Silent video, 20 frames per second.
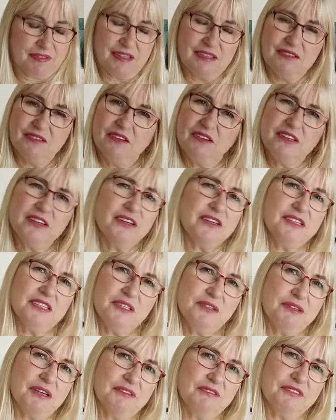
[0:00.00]
Not only
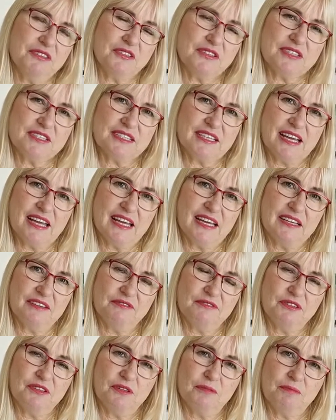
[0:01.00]
do I feel sad
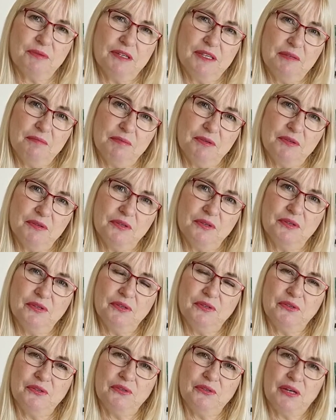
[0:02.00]
for the people
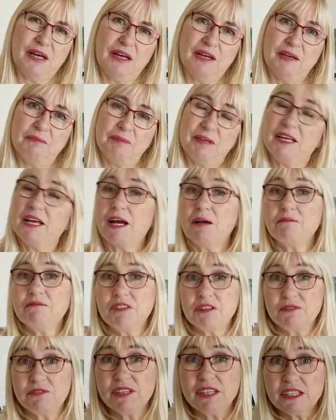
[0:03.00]
who become
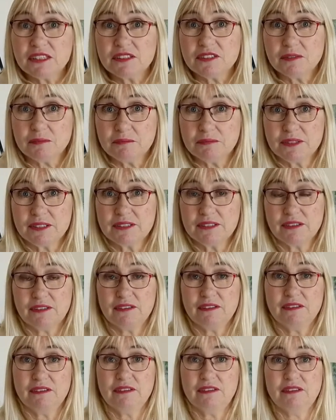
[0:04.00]
the victims
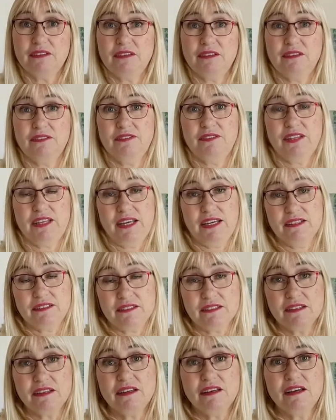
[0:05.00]
of
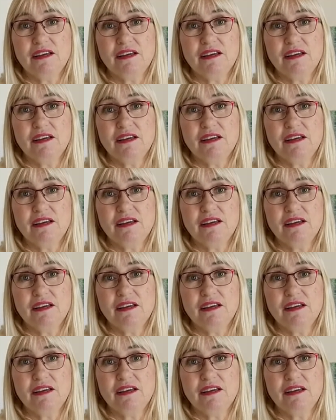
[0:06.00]
that,